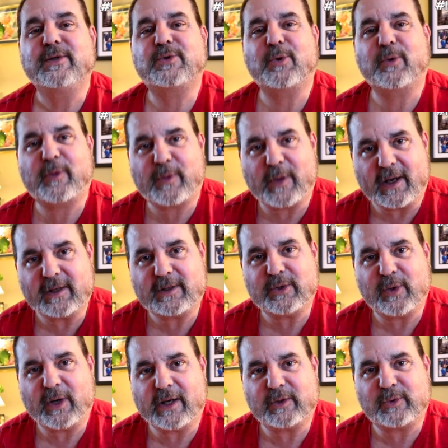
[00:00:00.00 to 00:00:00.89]
So thank
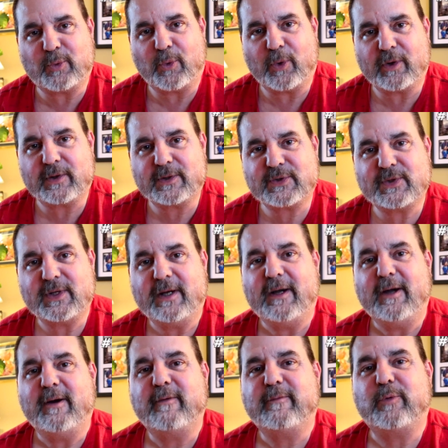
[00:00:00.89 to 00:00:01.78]
you, Headquarters,
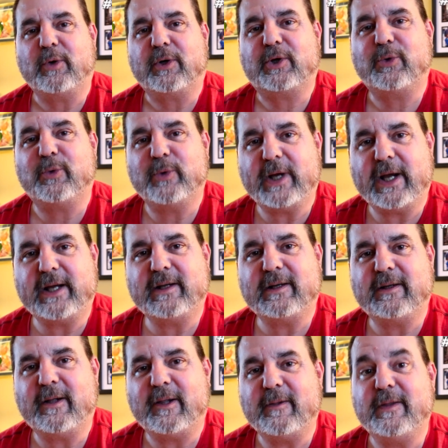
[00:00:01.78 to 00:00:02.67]
for
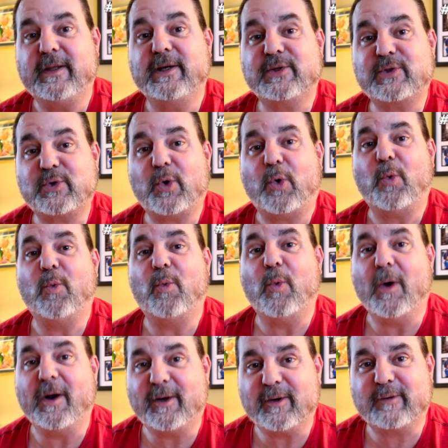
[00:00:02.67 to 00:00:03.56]
creating this
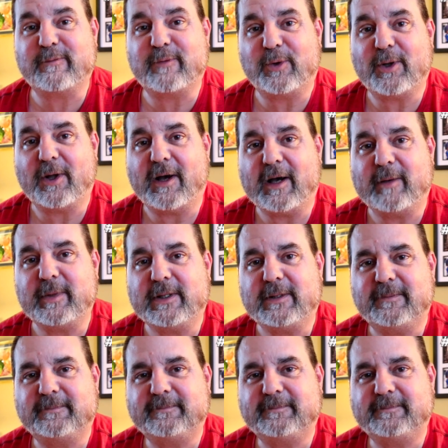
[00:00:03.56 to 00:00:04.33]
wonderful hobby.